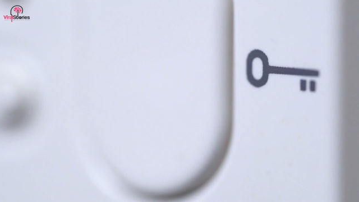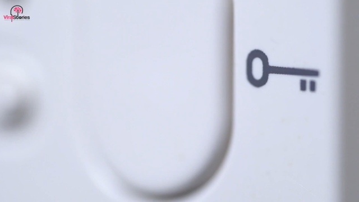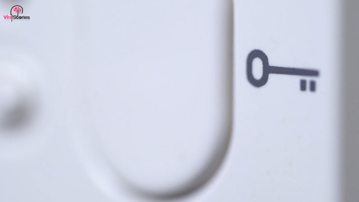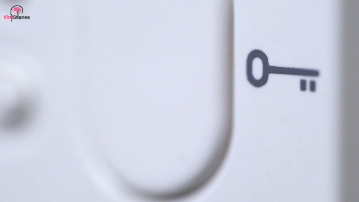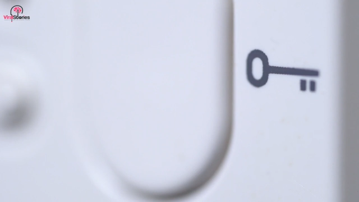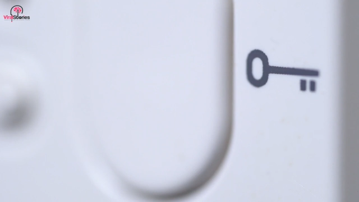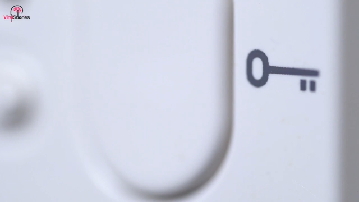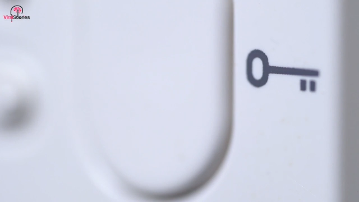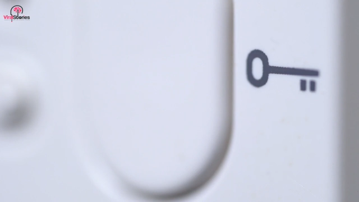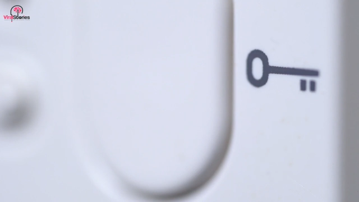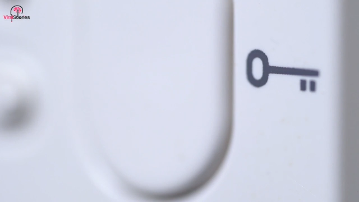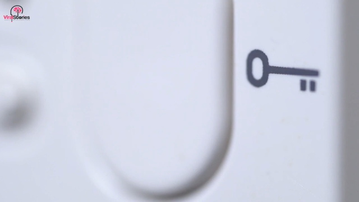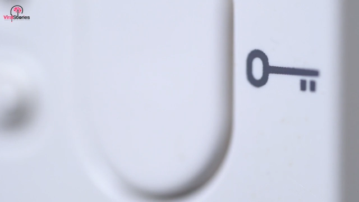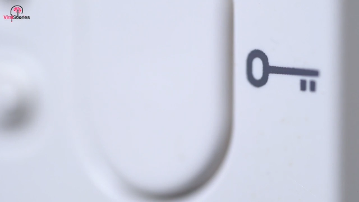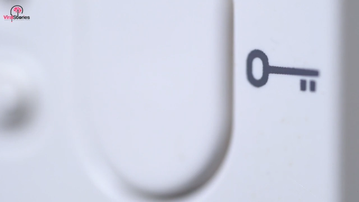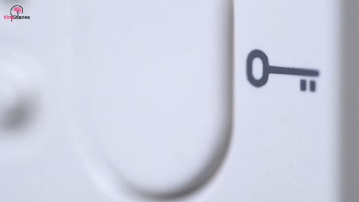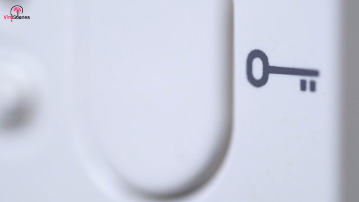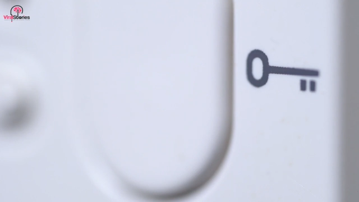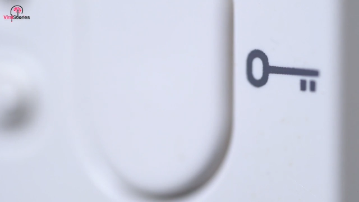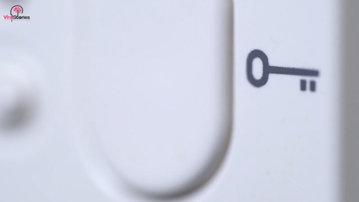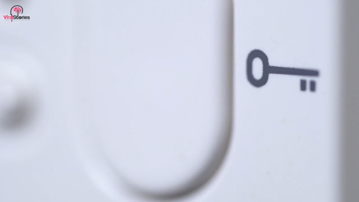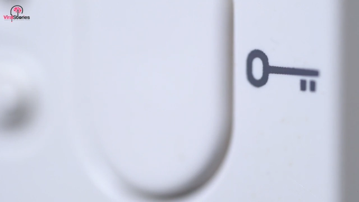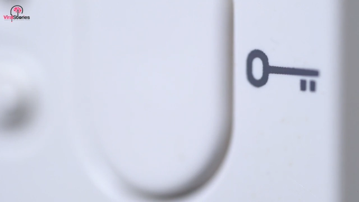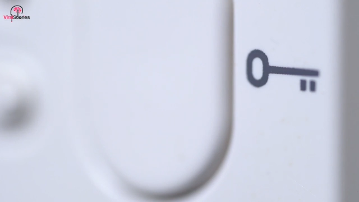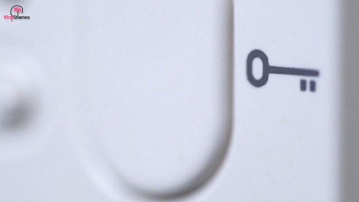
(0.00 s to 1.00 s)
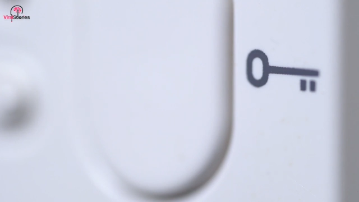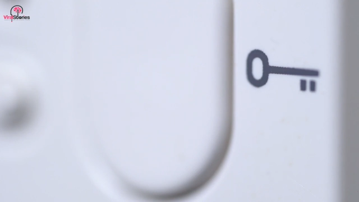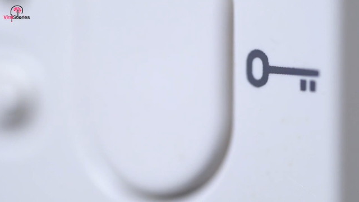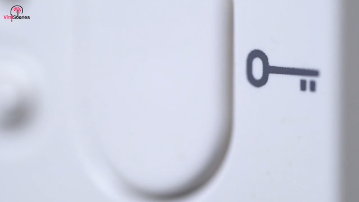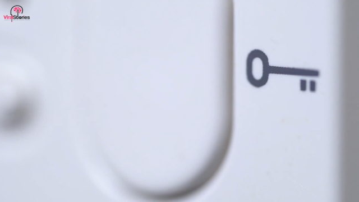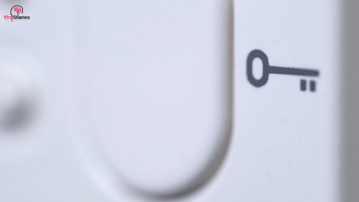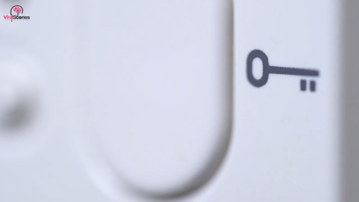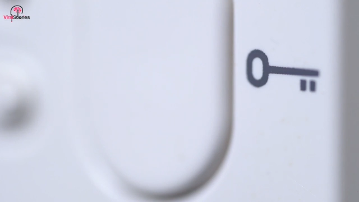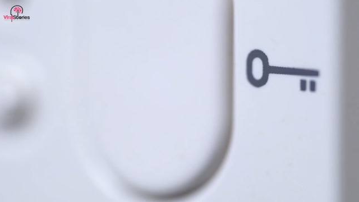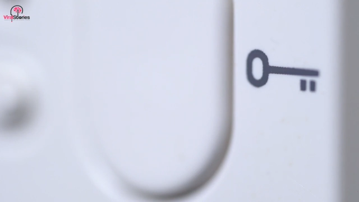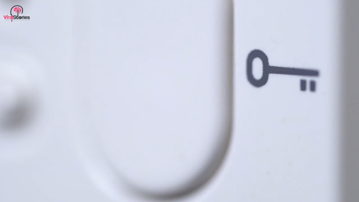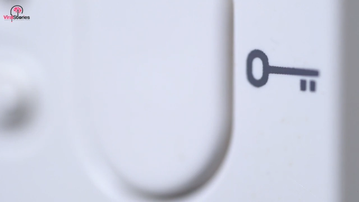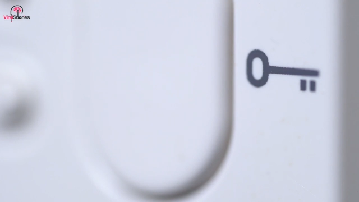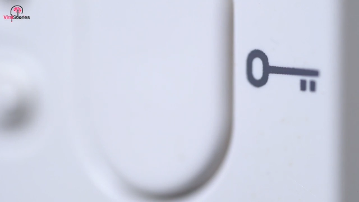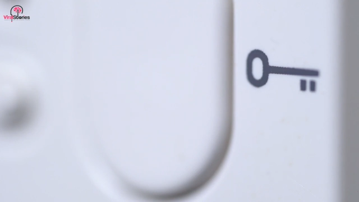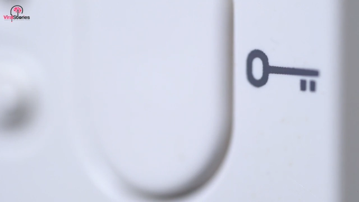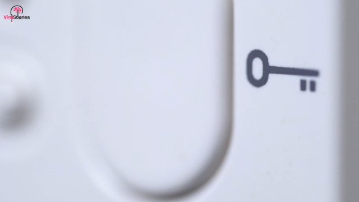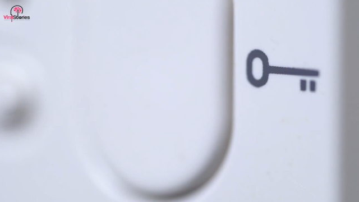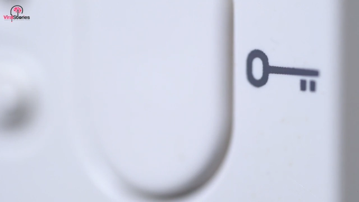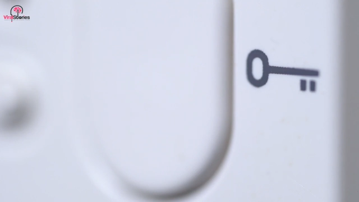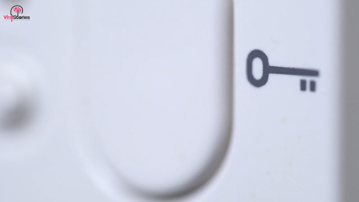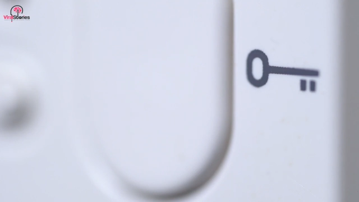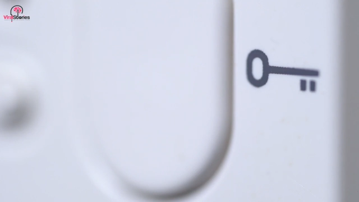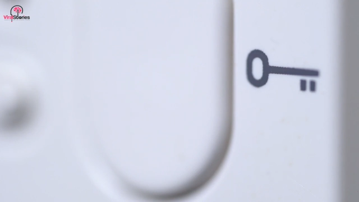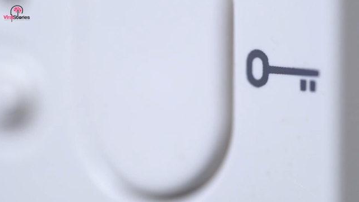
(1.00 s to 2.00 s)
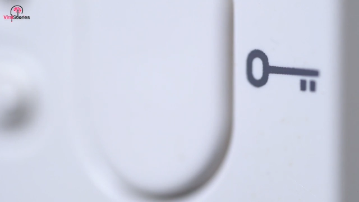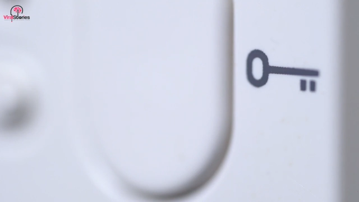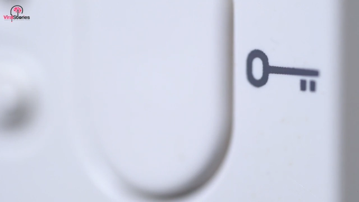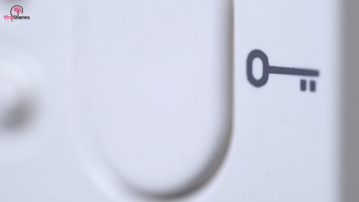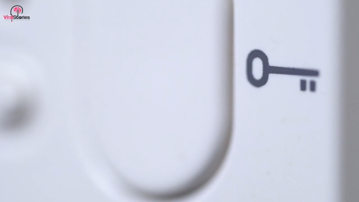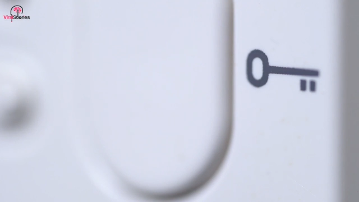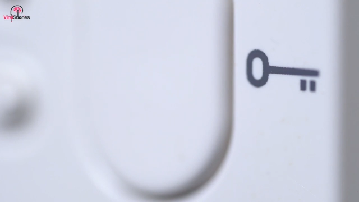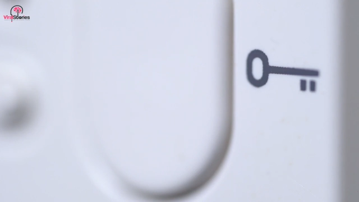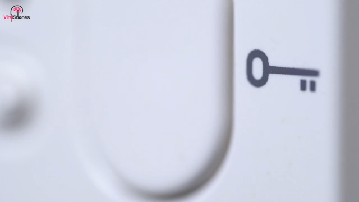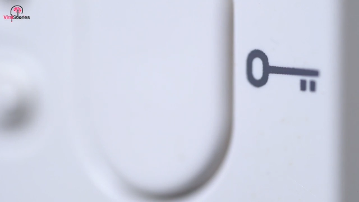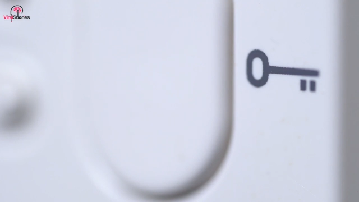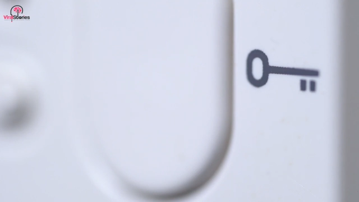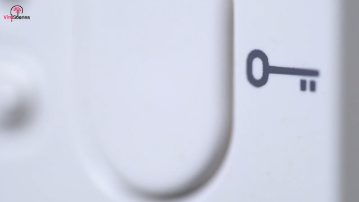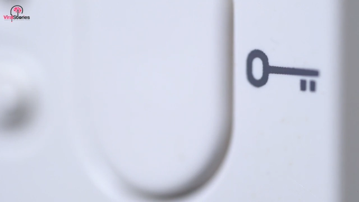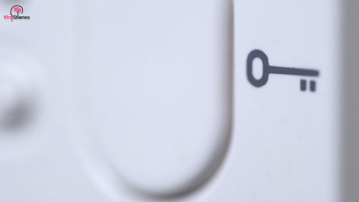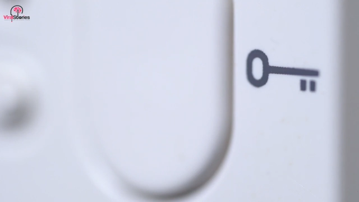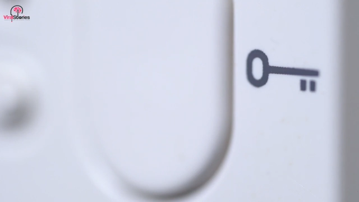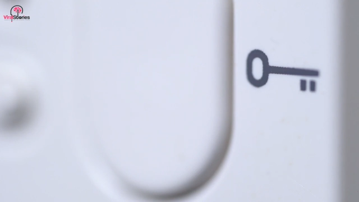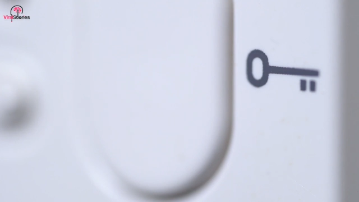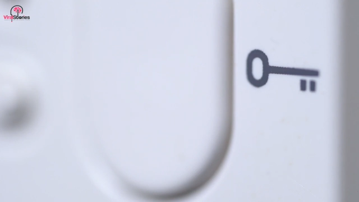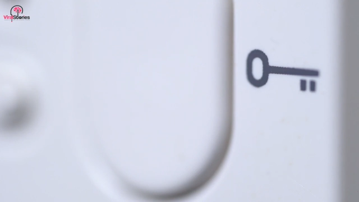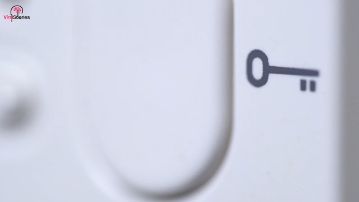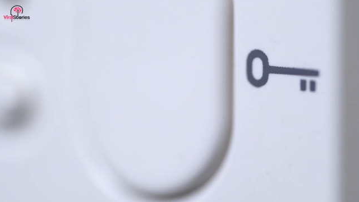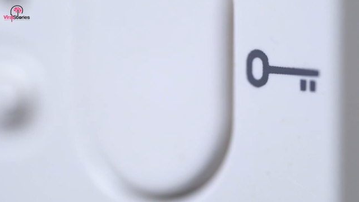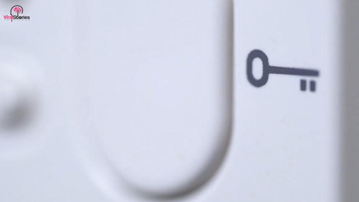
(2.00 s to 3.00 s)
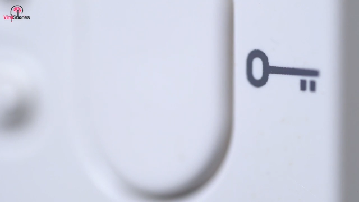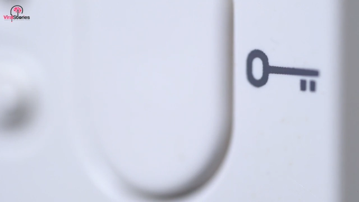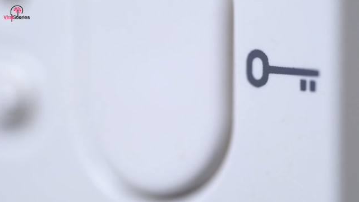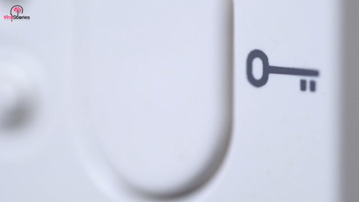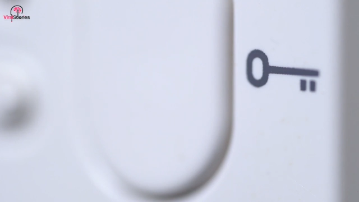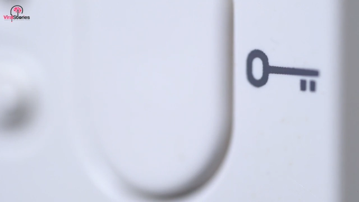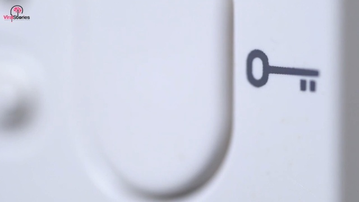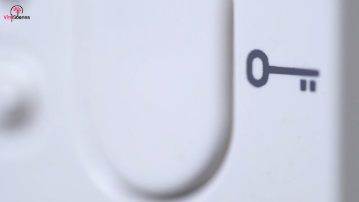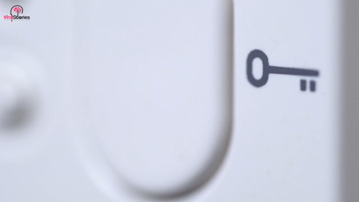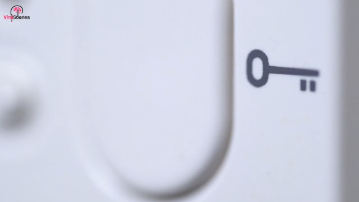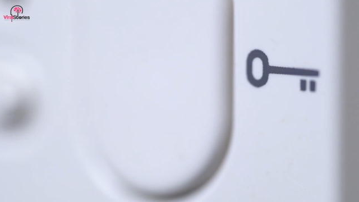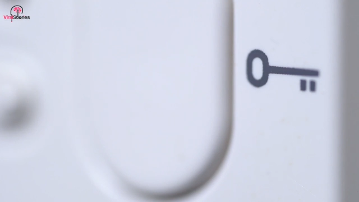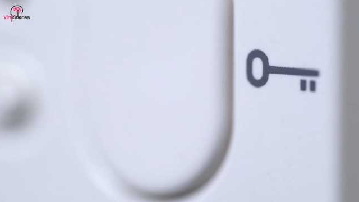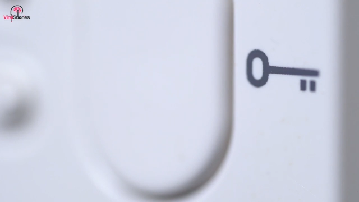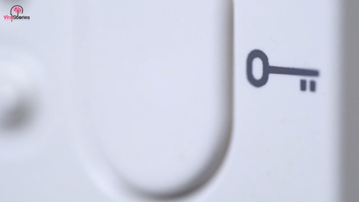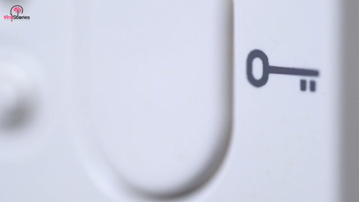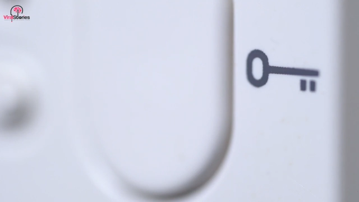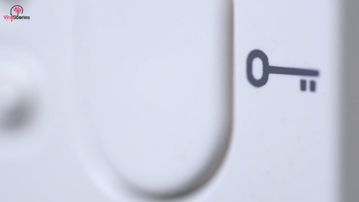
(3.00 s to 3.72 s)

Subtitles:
[unreadable: no face in view]